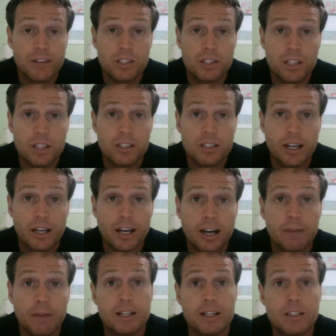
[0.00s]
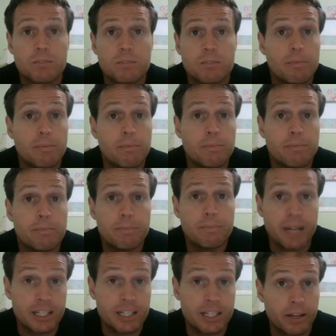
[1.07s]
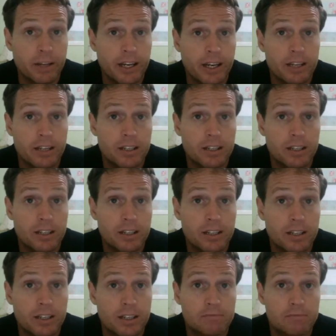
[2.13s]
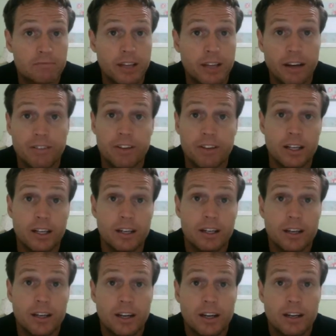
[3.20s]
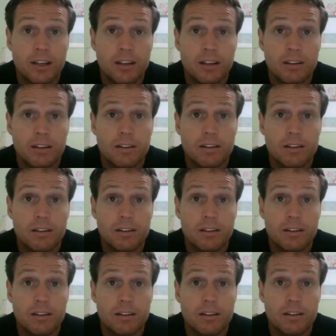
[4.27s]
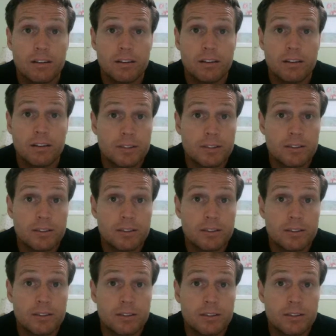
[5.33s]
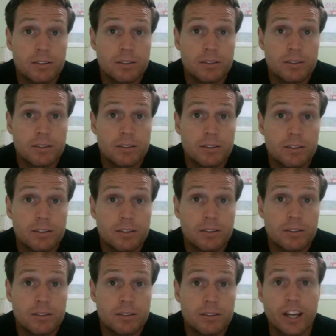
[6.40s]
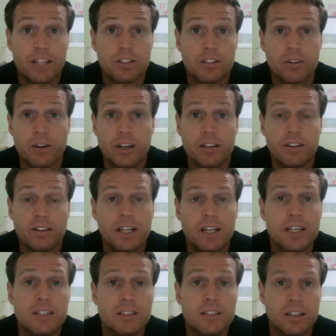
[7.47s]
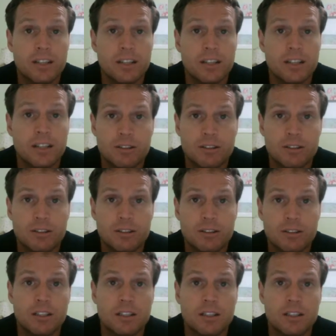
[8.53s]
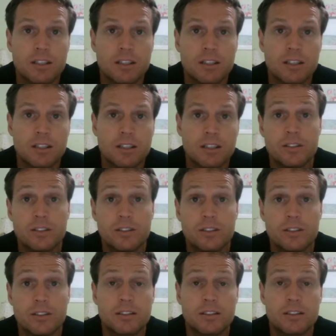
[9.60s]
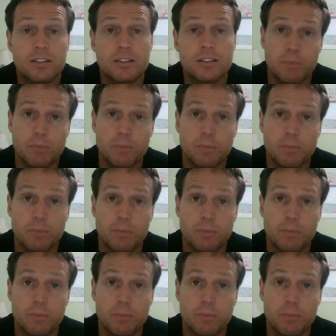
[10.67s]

GTR because my bass player doesn't have any amps or effects or anything. He just leaves that up to me, so I just use that to select my